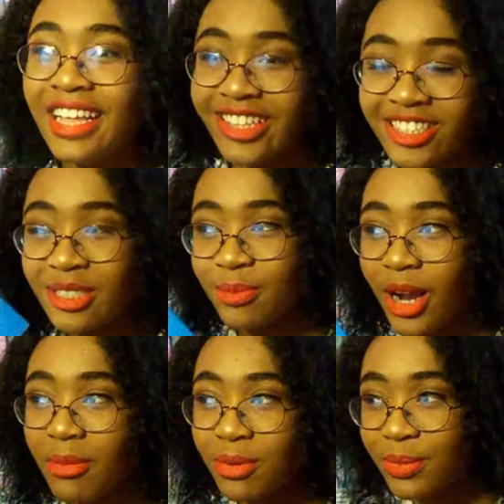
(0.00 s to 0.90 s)
This is
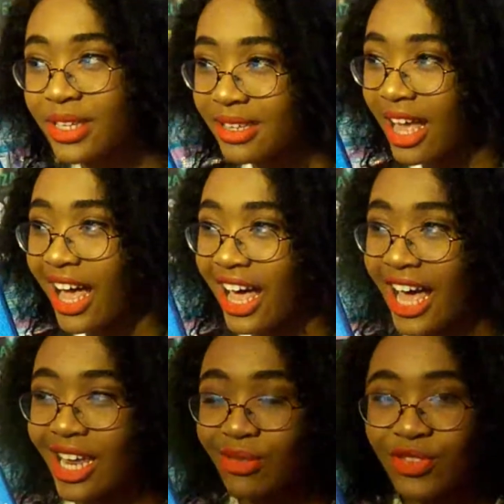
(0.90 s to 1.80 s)
probably,
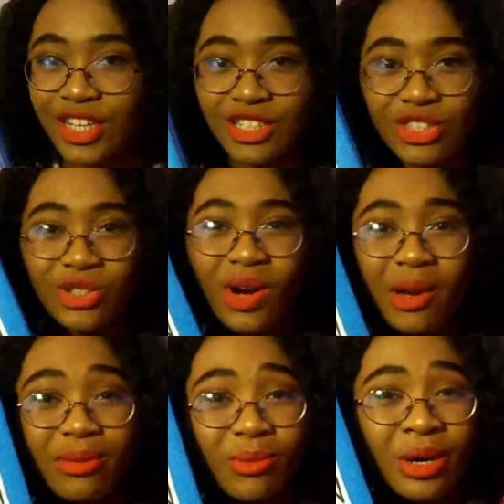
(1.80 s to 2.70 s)
out of these two,
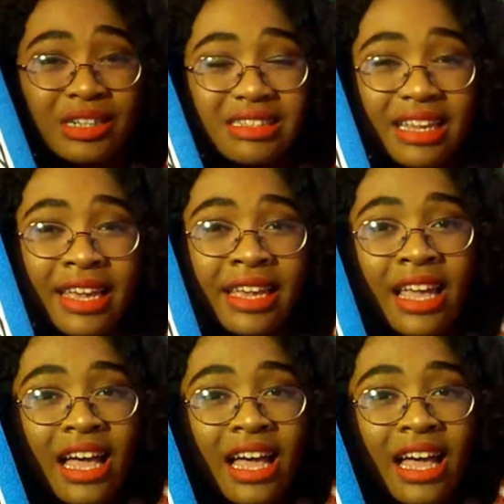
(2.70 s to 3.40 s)
I would want to say,